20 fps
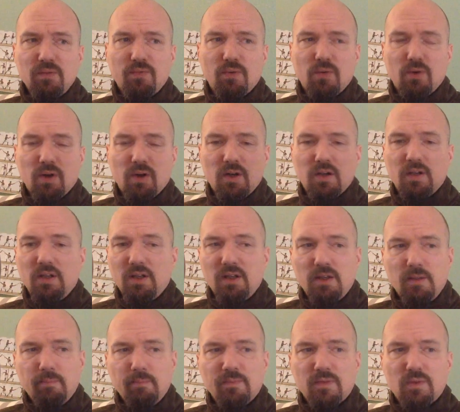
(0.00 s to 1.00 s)

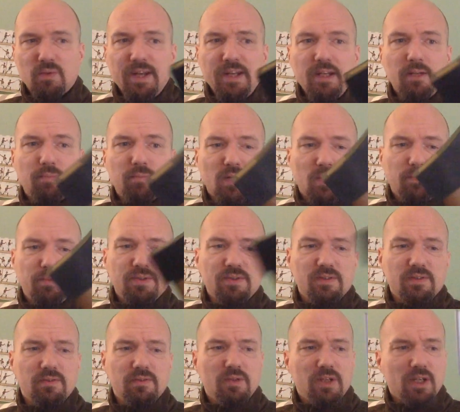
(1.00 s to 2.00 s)
for training
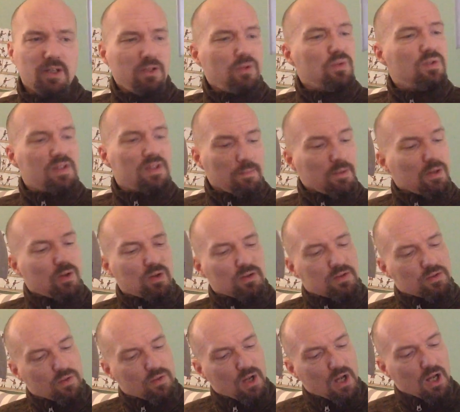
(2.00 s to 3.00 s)
purposes, you can use them. And
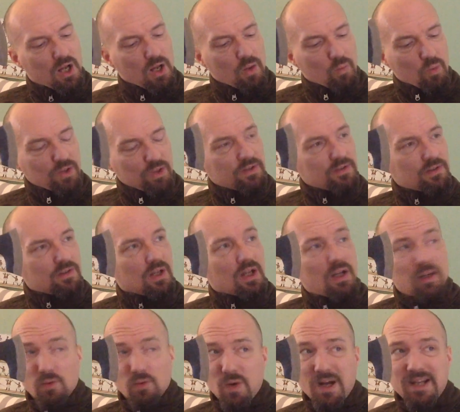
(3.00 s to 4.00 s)
also what is
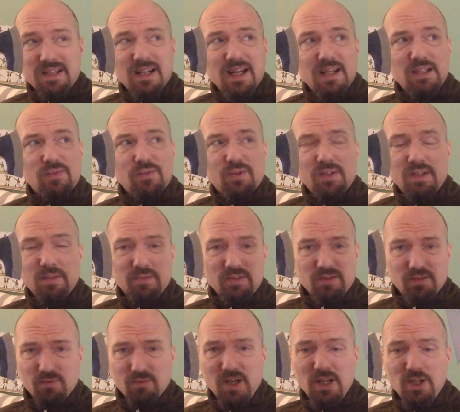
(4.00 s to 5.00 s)
quite nice for
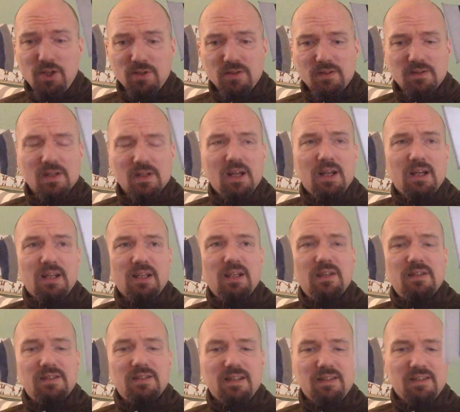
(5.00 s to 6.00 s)
demonstrations
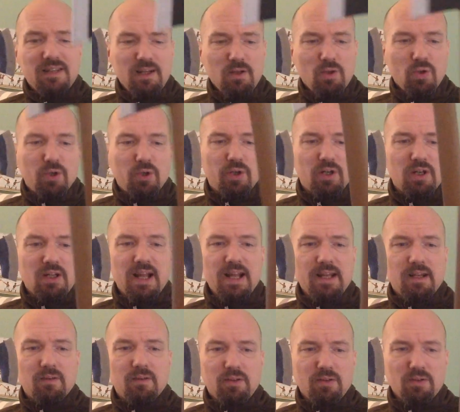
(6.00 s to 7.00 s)
is that they look
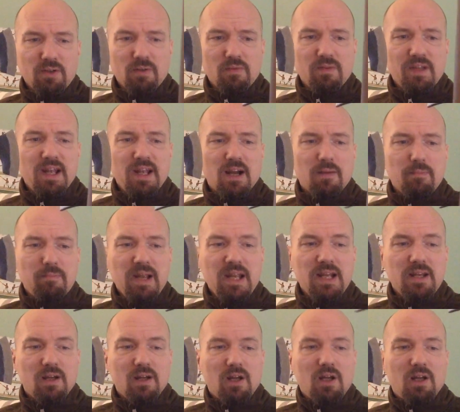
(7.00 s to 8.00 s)
like, you know, they are
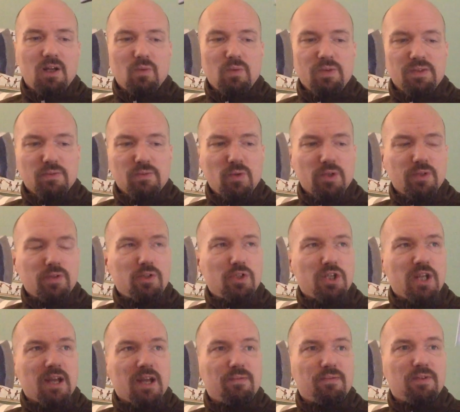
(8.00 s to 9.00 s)
made with wooden
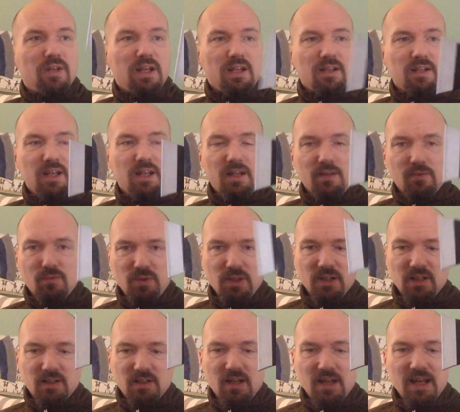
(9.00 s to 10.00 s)
shaft and
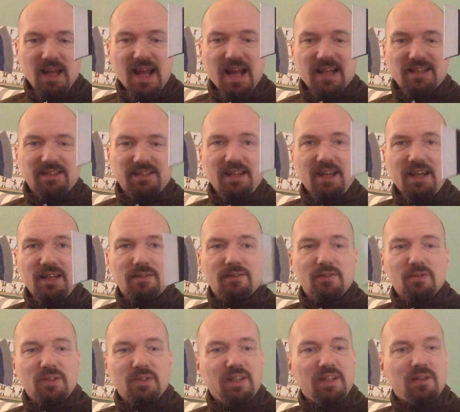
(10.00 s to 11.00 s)
real axe head.
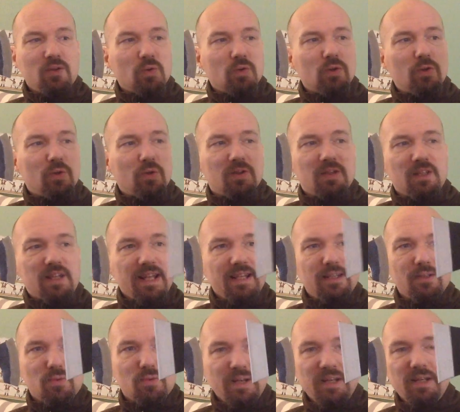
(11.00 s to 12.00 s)
So they don't look
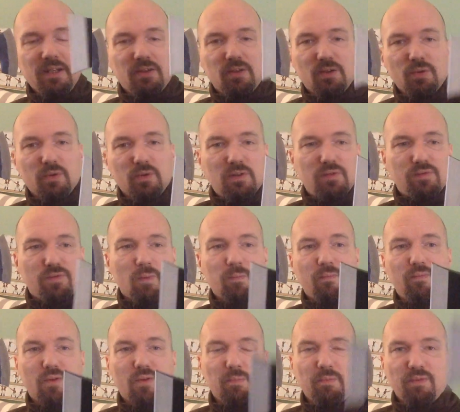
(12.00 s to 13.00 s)
like training tools from
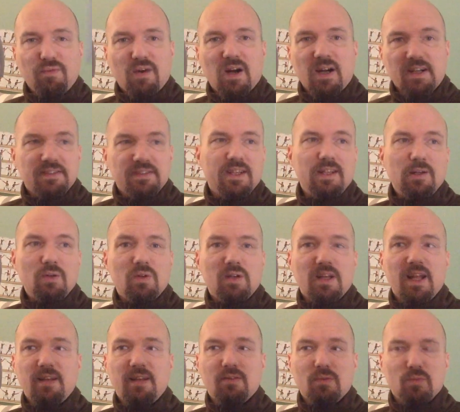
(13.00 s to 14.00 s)
far, they look
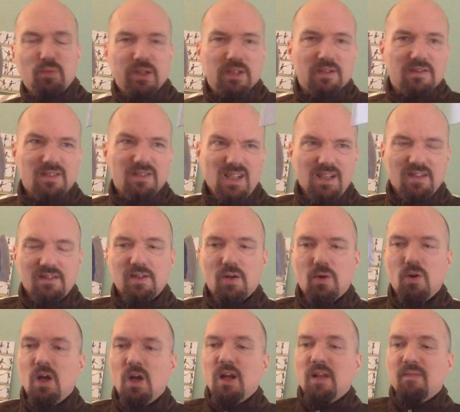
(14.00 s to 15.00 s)
like the real thing.
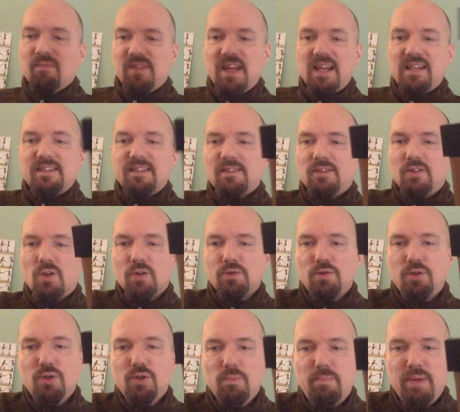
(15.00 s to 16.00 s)
So that is not
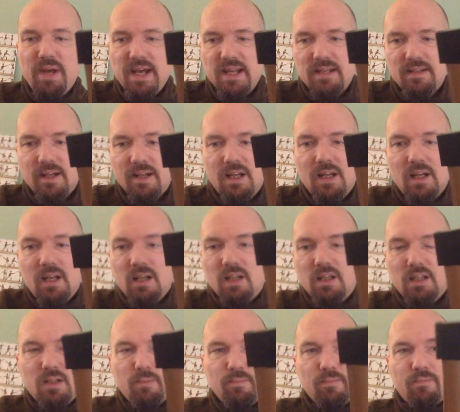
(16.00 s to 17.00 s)
too bad
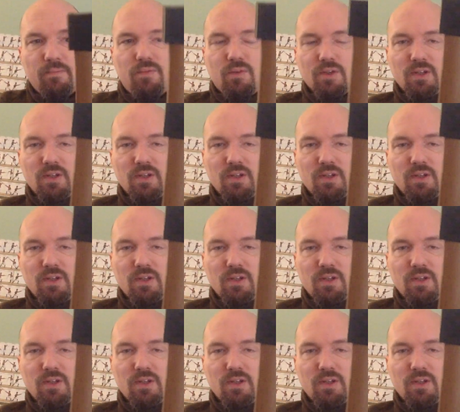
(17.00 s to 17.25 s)
for